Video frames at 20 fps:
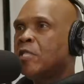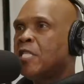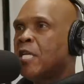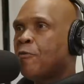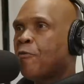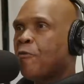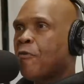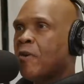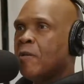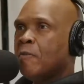
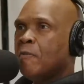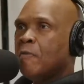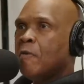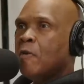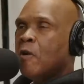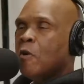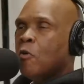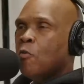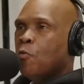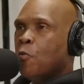different
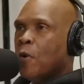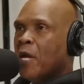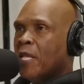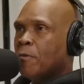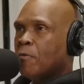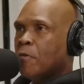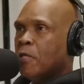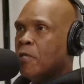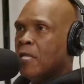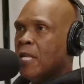
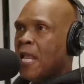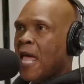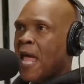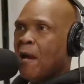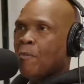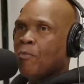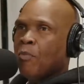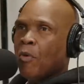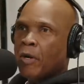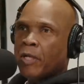with the
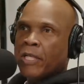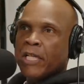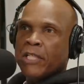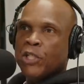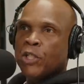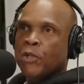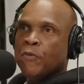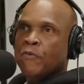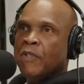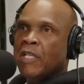lab work
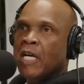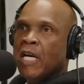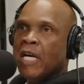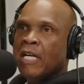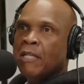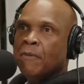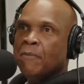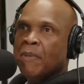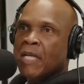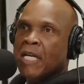that you've
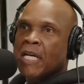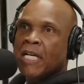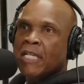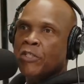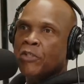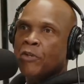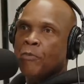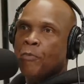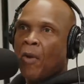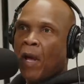done
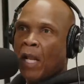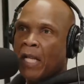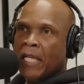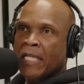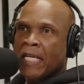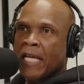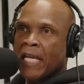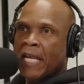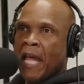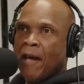because you probably
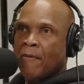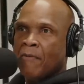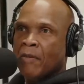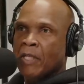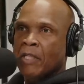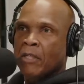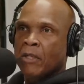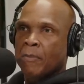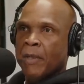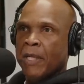did have a
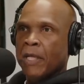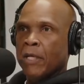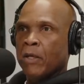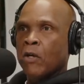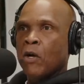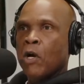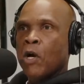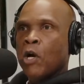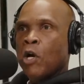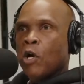little bit
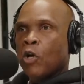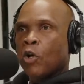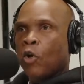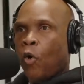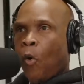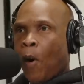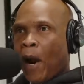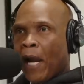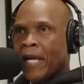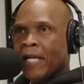of
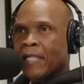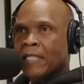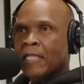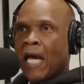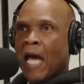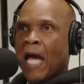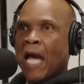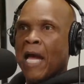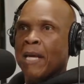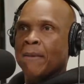quiet
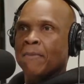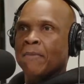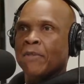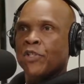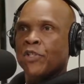time,